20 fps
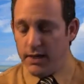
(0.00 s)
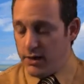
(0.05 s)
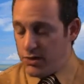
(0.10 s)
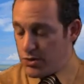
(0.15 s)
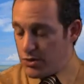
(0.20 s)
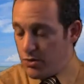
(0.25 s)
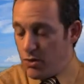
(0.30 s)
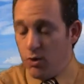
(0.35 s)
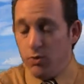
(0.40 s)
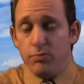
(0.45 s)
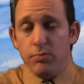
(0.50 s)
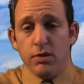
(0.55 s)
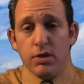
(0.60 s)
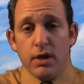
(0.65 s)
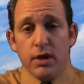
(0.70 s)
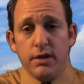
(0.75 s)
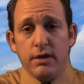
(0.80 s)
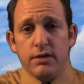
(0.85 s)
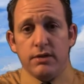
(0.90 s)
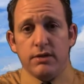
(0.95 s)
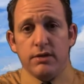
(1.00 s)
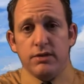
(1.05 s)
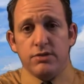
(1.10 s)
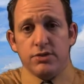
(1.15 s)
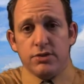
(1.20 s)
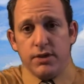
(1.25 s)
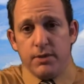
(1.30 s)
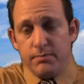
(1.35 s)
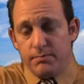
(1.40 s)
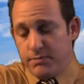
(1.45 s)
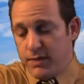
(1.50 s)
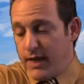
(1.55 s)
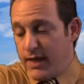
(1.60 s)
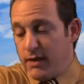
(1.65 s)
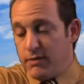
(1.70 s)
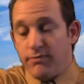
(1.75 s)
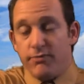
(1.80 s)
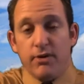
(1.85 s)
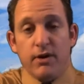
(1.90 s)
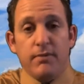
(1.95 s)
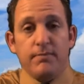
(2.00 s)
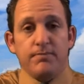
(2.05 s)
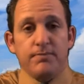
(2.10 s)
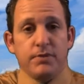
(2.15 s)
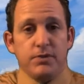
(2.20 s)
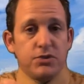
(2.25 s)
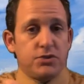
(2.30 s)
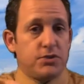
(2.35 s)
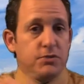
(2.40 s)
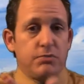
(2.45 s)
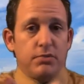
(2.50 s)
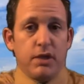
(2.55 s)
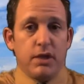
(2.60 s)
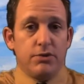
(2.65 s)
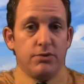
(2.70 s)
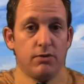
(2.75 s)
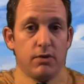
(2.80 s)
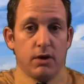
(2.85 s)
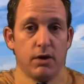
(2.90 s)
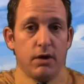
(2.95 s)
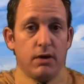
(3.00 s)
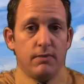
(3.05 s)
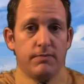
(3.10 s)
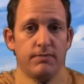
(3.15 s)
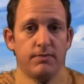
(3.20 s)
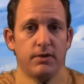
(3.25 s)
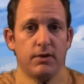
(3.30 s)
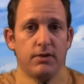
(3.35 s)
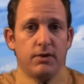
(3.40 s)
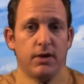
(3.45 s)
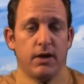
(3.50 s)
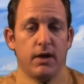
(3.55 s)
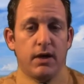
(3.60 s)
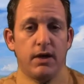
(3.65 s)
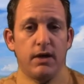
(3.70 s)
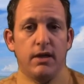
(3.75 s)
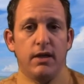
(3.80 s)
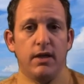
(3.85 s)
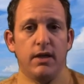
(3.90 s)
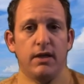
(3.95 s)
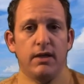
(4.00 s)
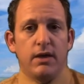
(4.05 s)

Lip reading: It's your own blood, so they take it from just a blood draw, okay?